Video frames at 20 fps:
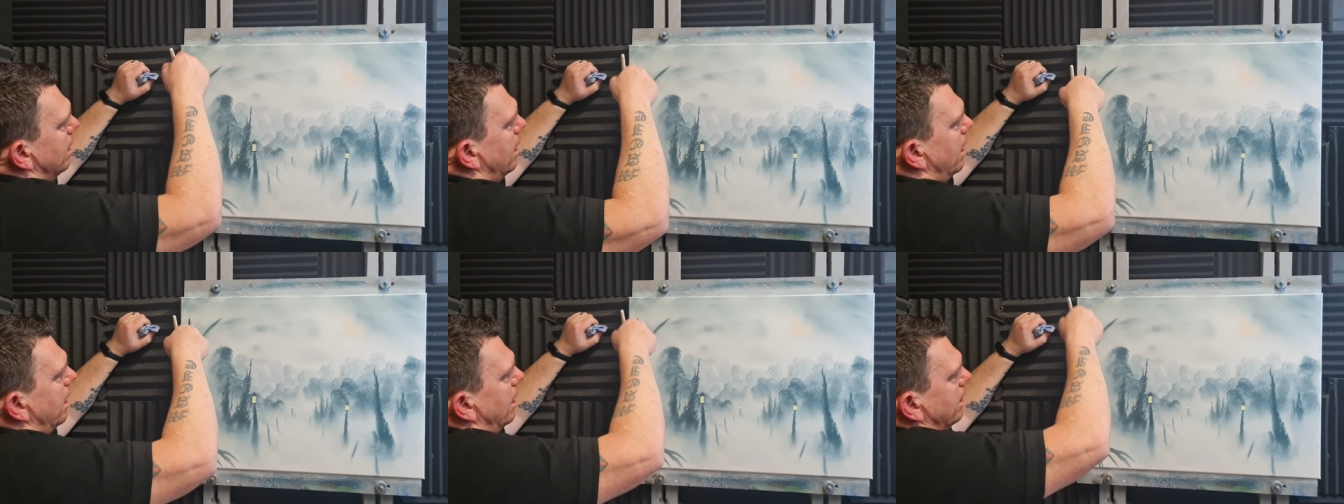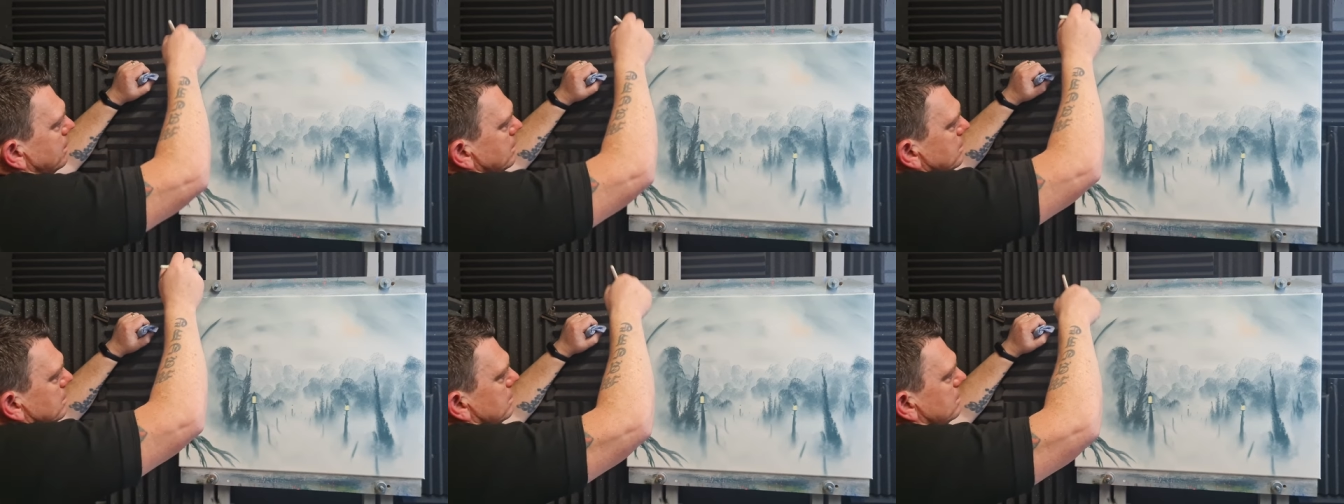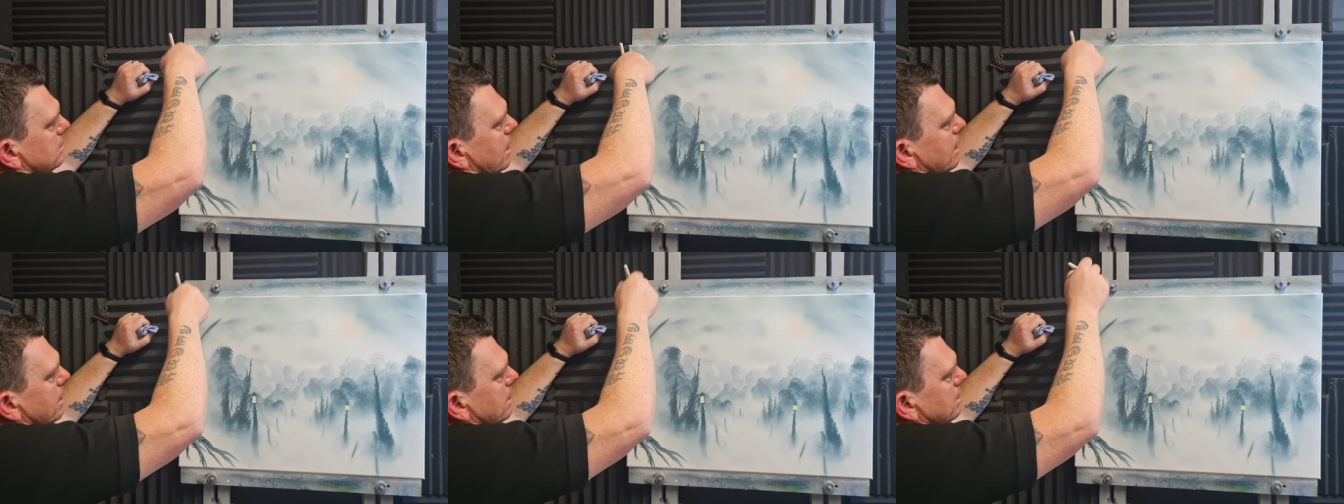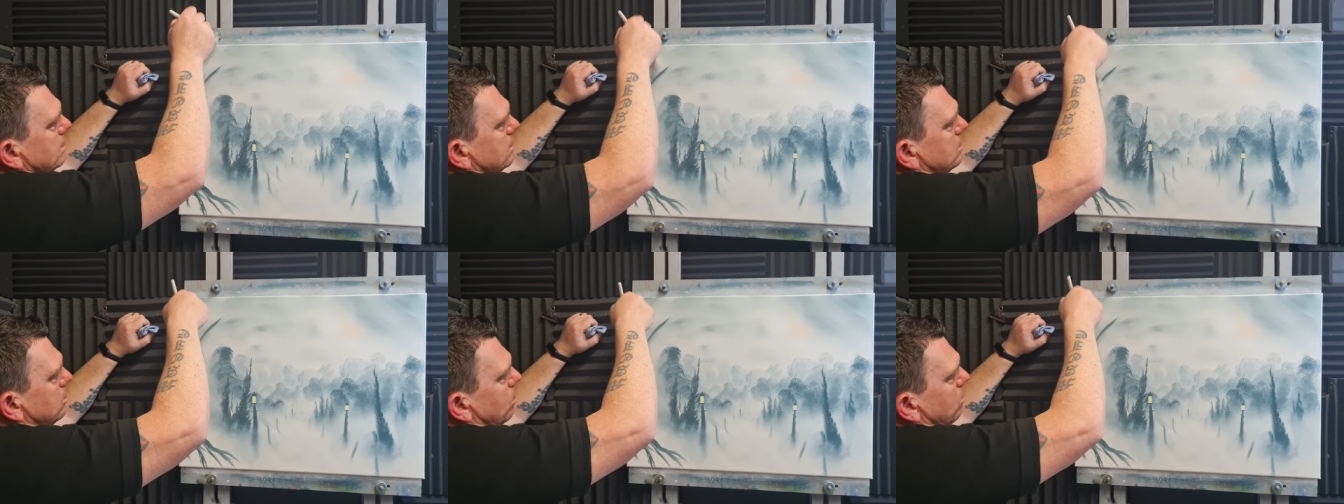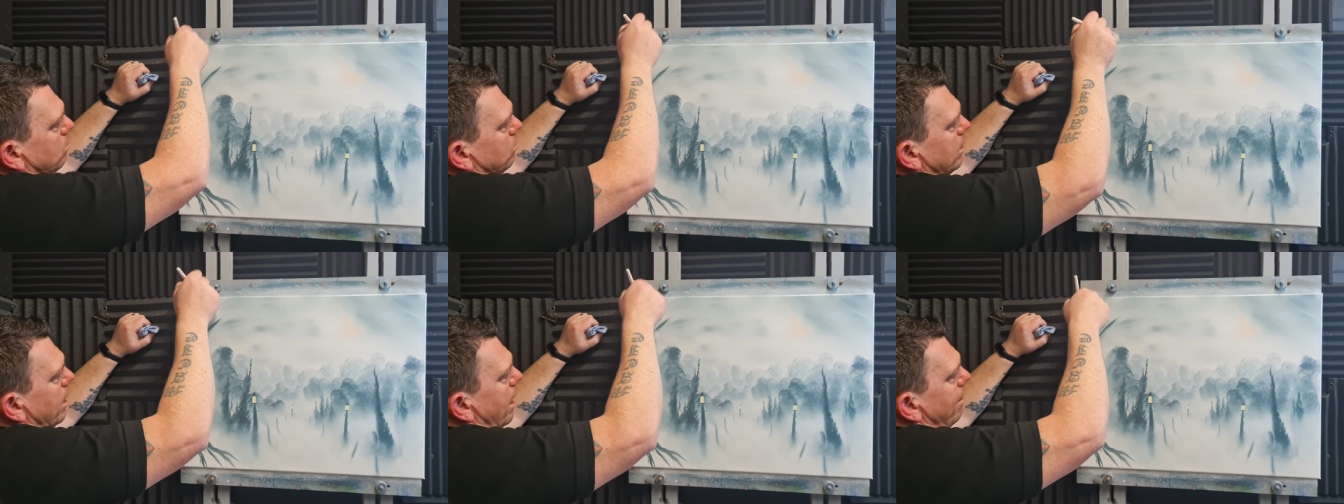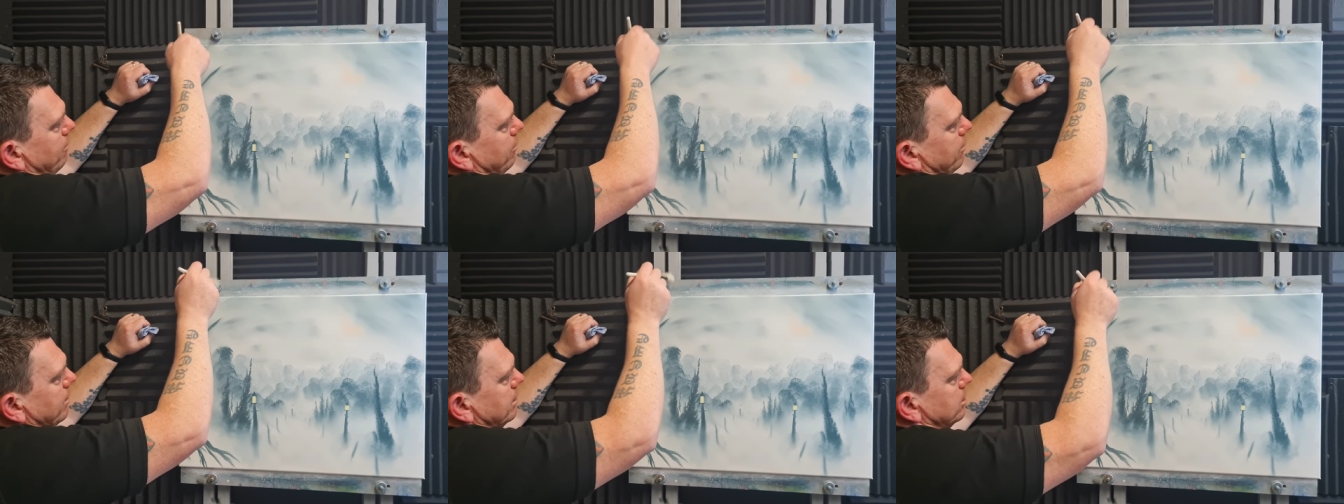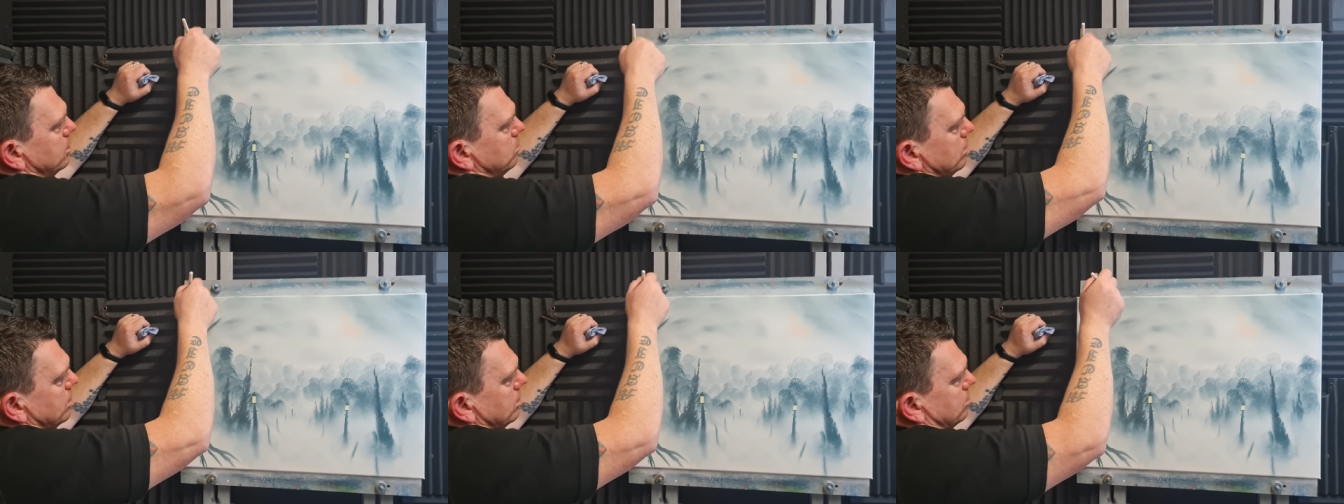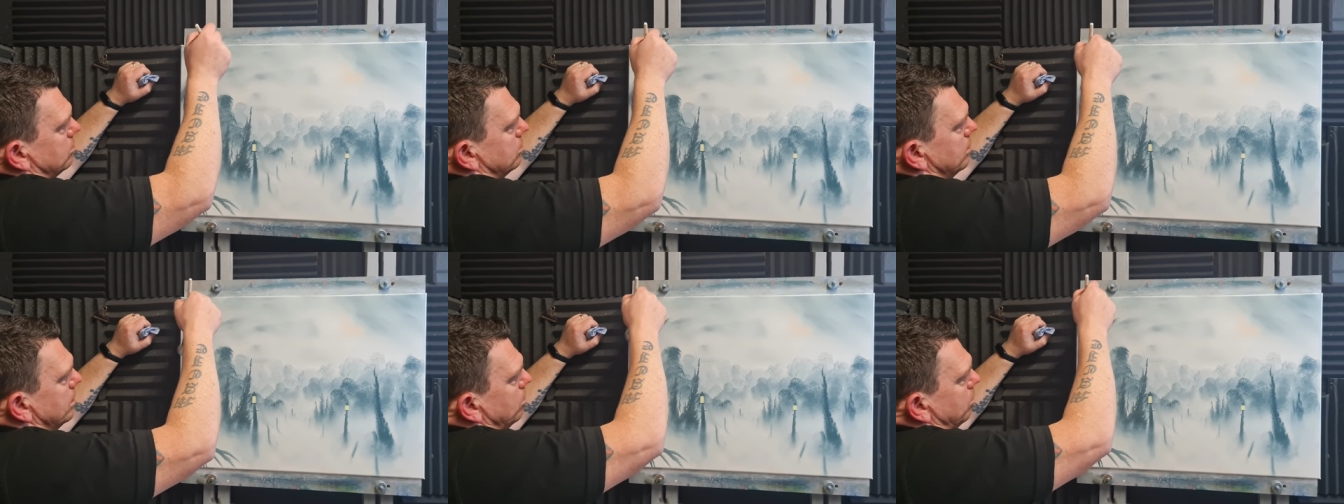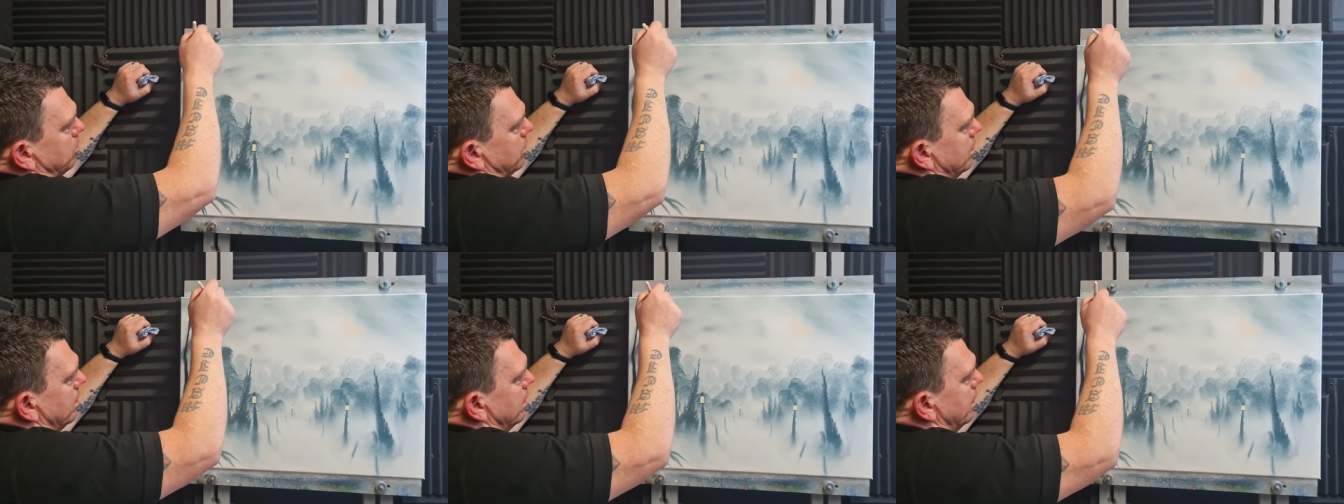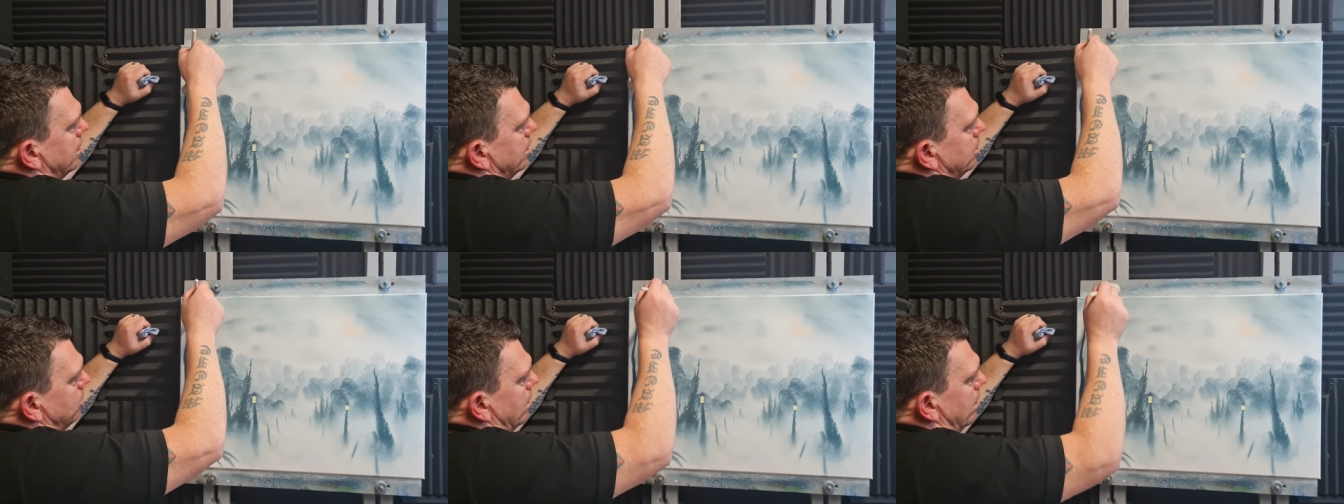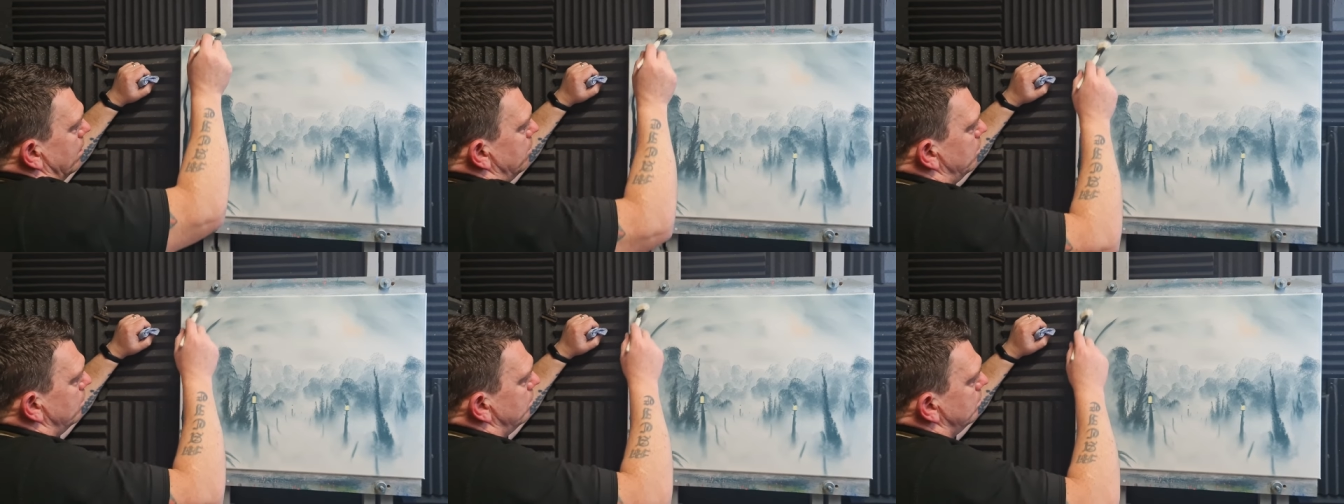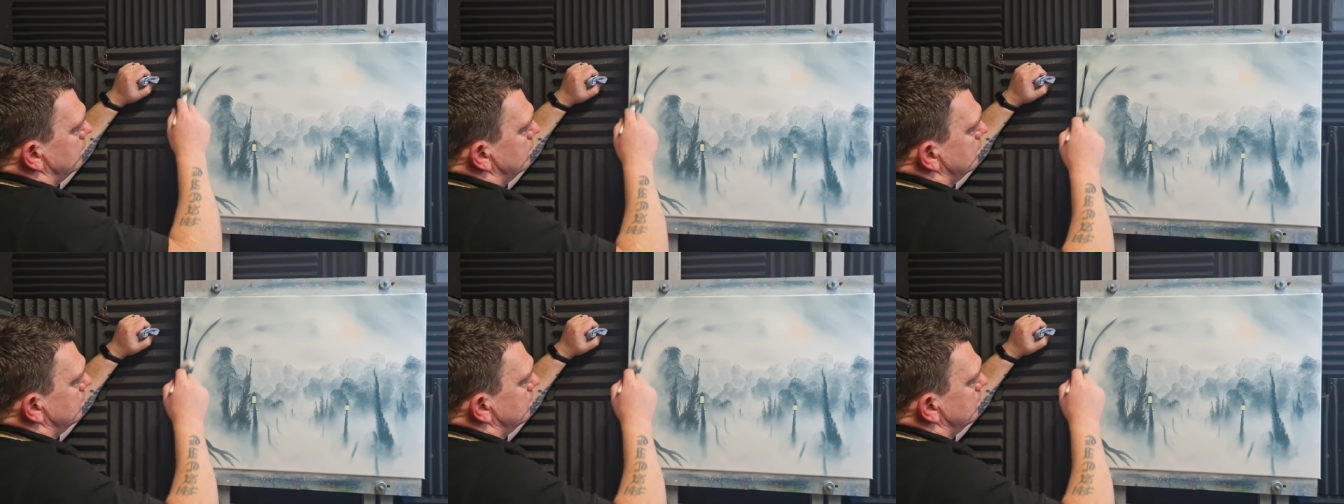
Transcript: and take this up. We aren't finished with the tree up here anyway, but